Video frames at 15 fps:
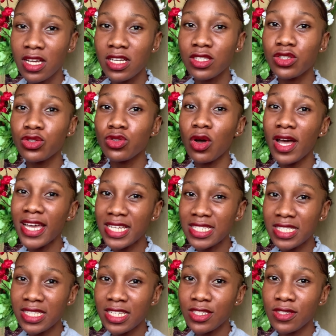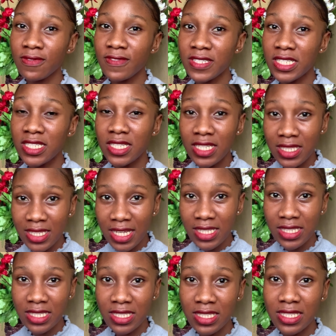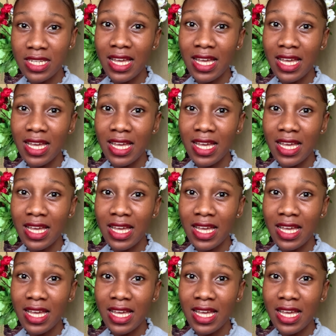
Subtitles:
do not hesitate to visit a dentist.